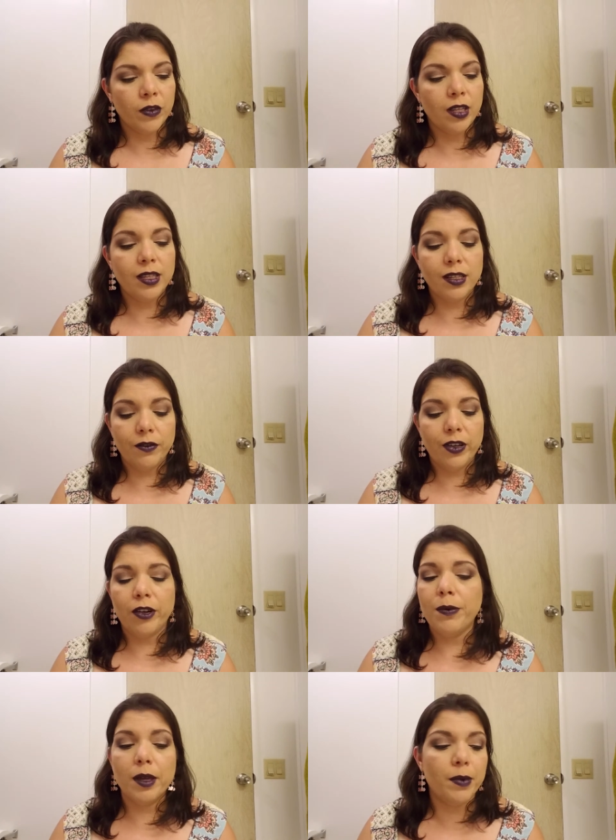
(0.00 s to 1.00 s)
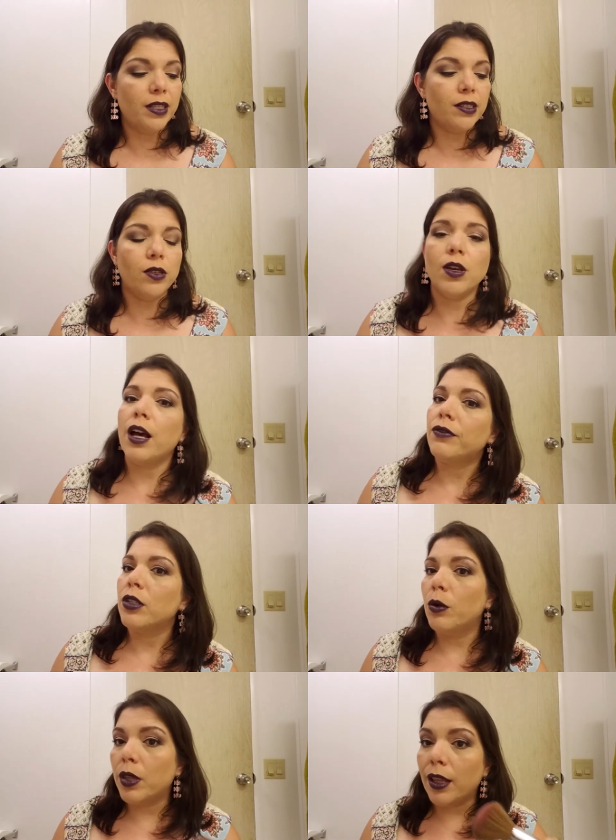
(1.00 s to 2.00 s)
These are very pigmented, so you have to
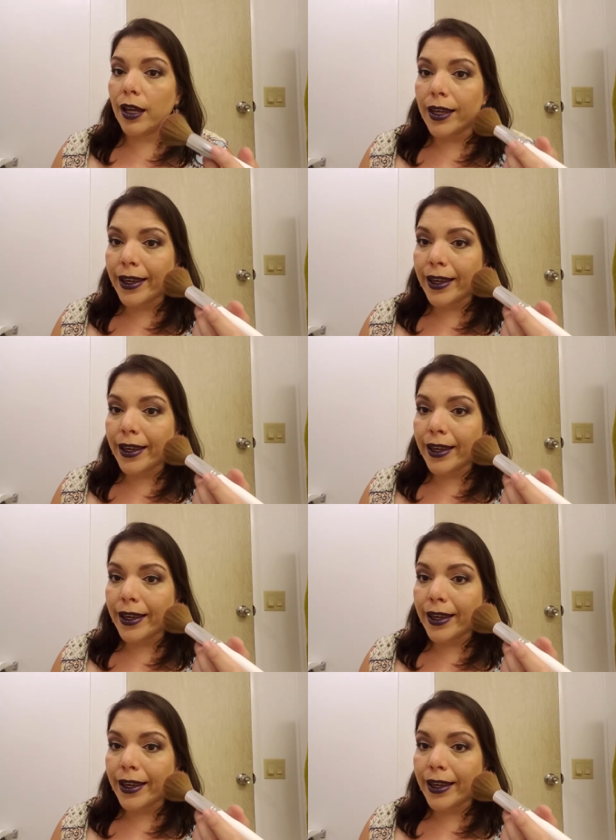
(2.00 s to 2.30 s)
go with a light